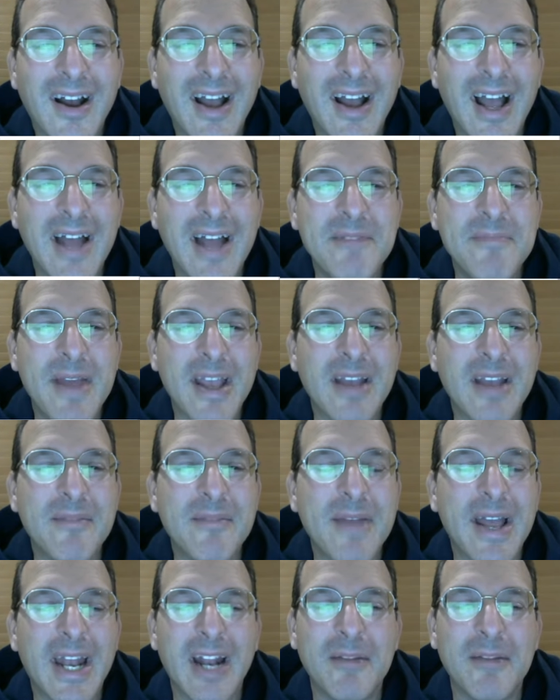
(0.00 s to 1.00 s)
And Mega
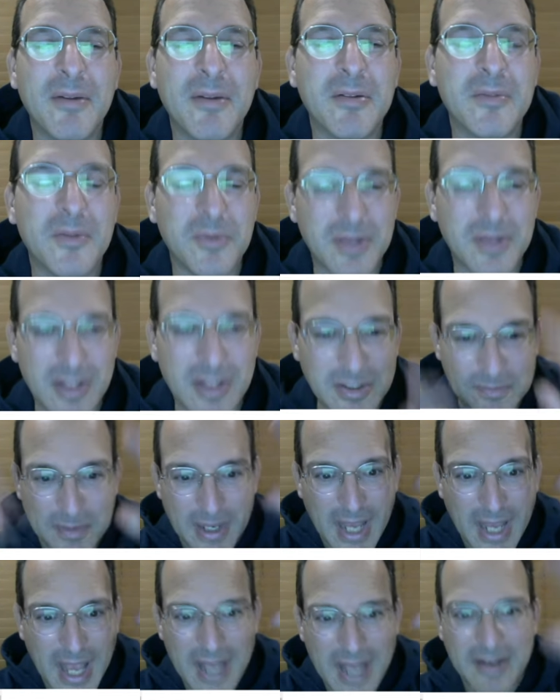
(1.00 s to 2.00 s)
Man, I remember it was a
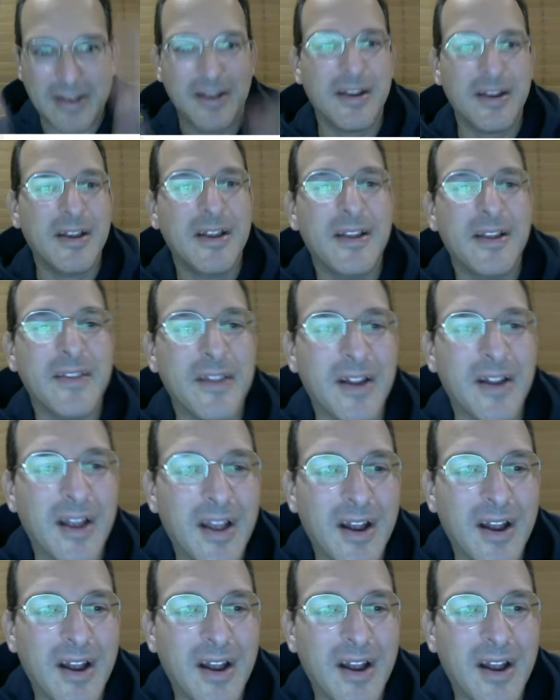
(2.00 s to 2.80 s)
big head Yeah.